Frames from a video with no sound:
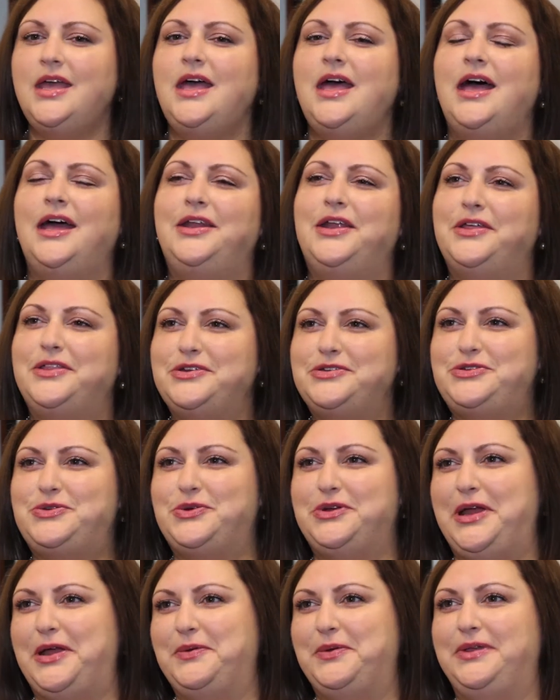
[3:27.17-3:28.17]
Another
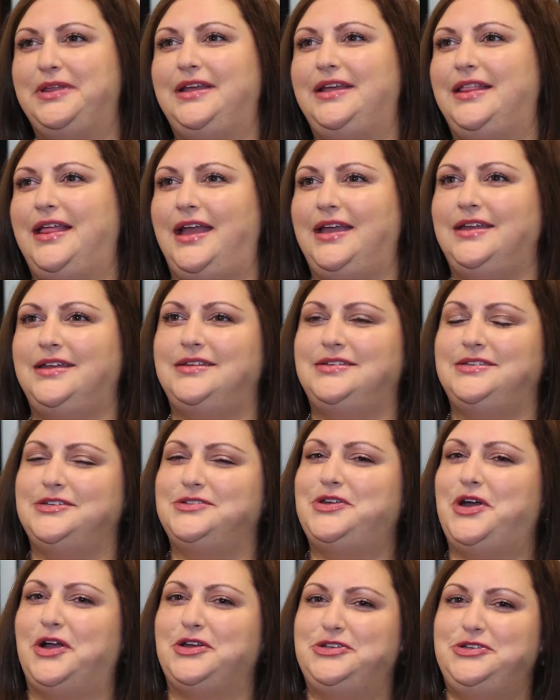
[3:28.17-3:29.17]
story I really like to
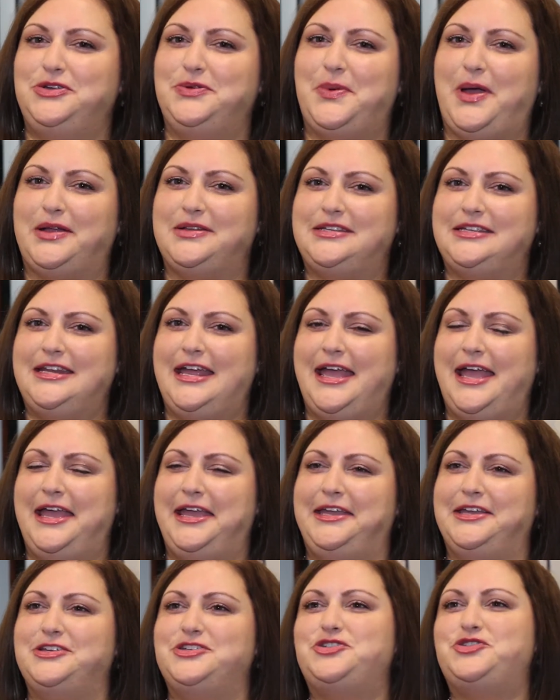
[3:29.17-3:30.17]
talk to you about
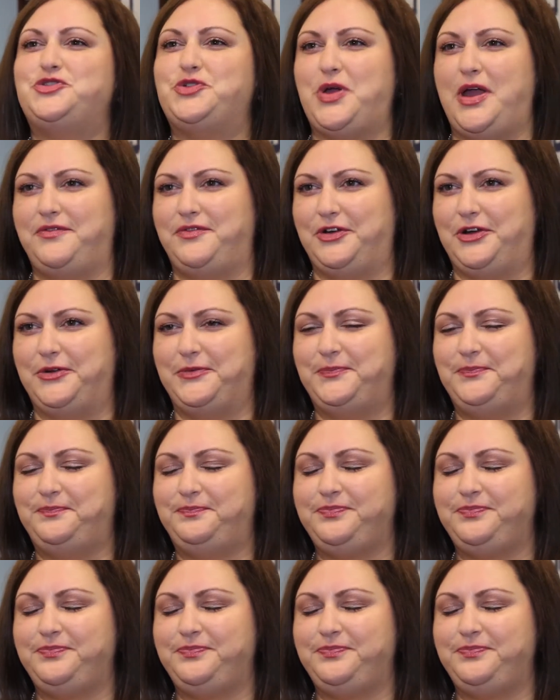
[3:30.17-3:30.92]
today is Trevor.